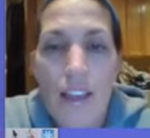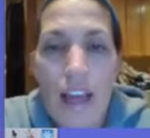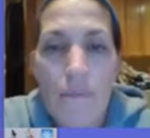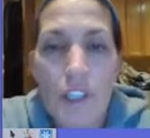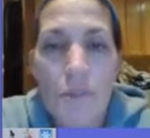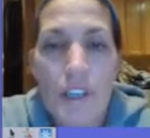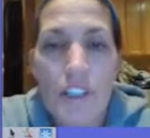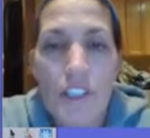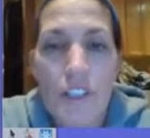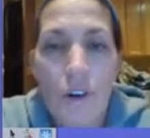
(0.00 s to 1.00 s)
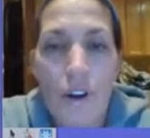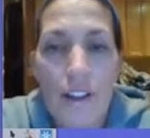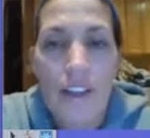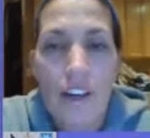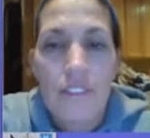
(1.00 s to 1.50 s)
That must be a 0
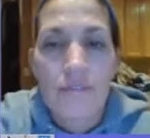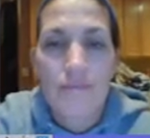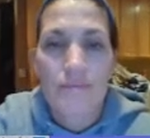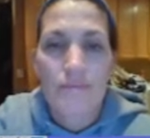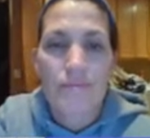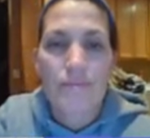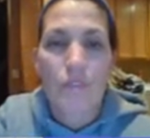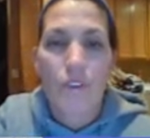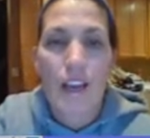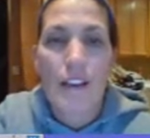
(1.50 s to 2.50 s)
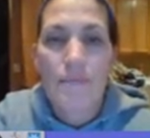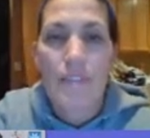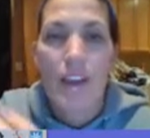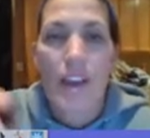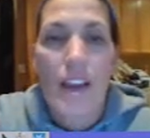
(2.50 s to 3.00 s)
right there. Okay.
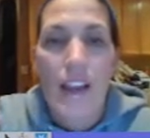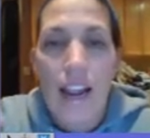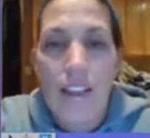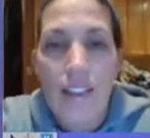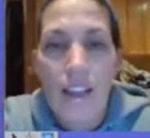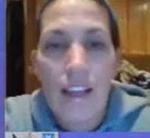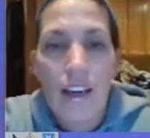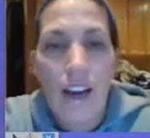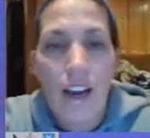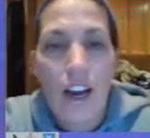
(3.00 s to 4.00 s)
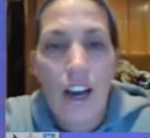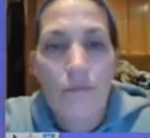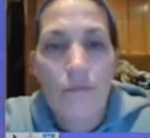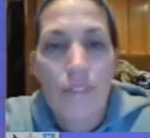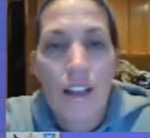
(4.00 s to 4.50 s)
And then
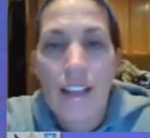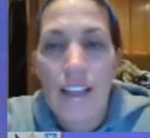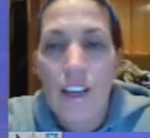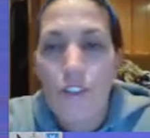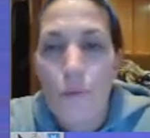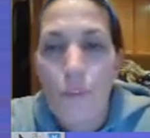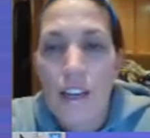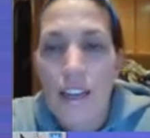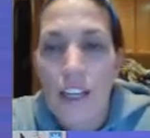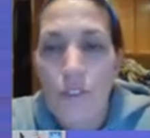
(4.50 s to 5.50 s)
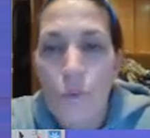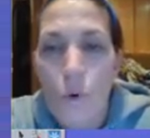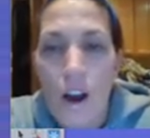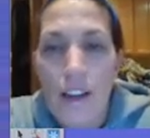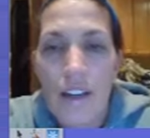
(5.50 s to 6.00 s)
again from negative
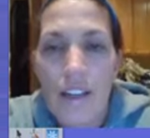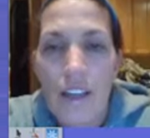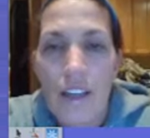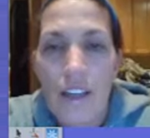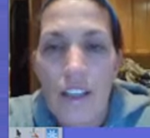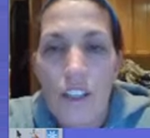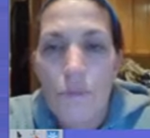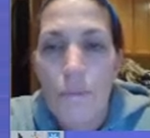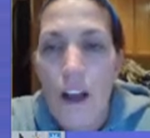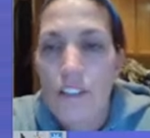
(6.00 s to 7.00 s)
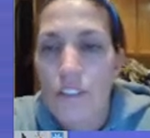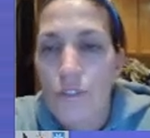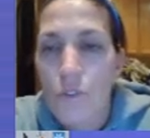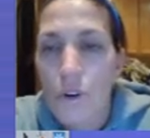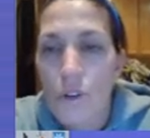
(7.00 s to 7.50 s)
1 to positive
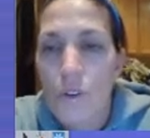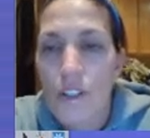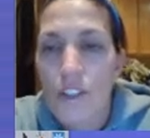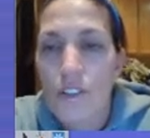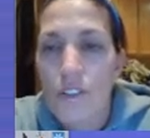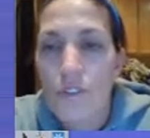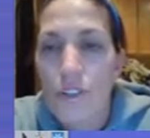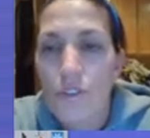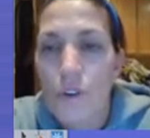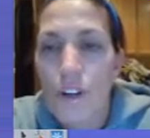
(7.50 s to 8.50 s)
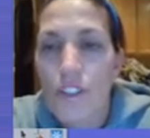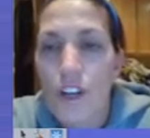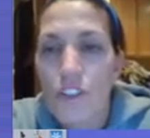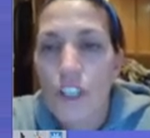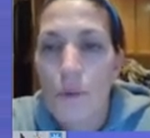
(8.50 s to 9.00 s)
4. 1, 2, 3, 4. It's
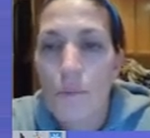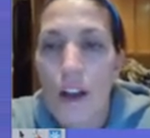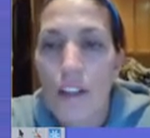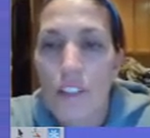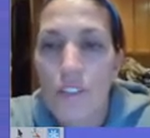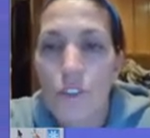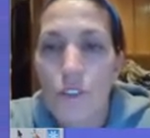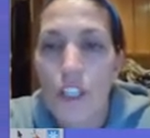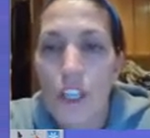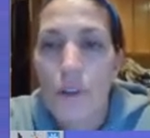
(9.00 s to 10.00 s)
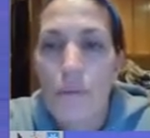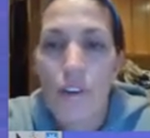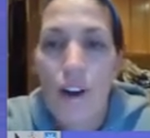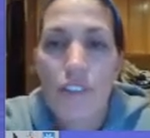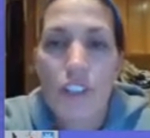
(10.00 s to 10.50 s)
also going to be positive. So it's going to be, my
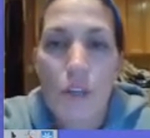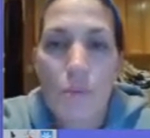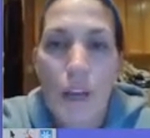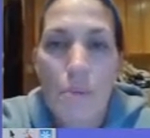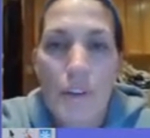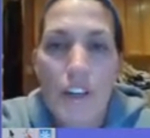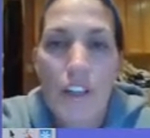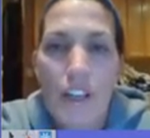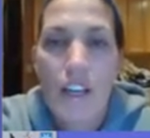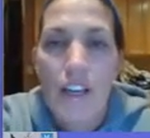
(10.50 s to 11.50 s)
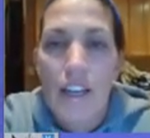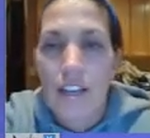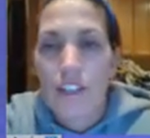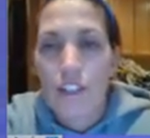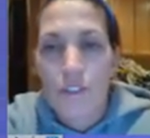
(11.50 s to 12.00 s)
graph is going to be up here
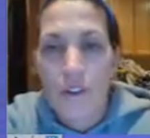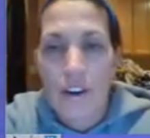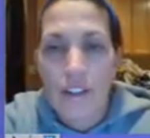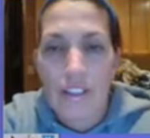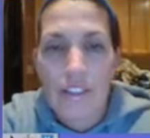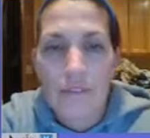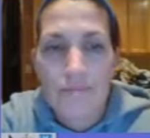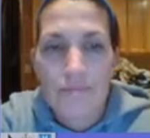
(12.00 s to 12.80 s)
in these two areas.